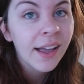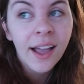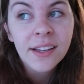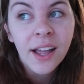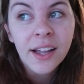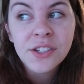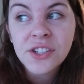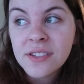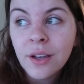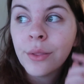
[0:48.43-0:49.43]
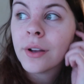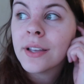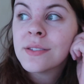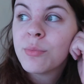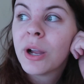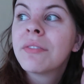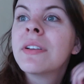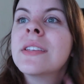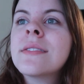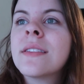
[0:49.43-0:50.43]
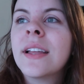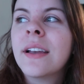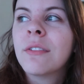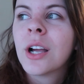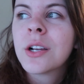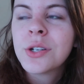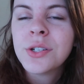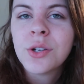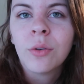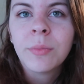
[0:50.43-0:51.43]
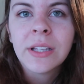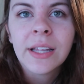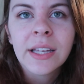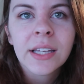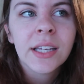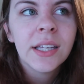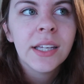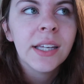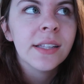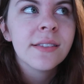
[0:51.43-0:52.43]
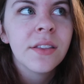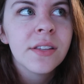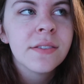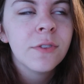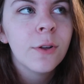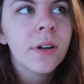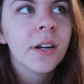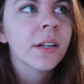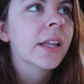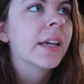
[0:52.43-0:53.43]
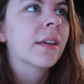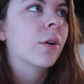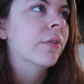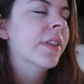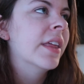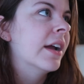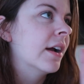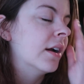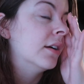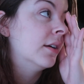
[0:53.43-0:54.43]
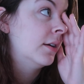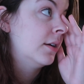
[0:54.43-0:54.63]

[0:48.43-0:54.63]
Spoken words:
I just know there is breakfast. They never actually told me, like, it's on this floor, like over there.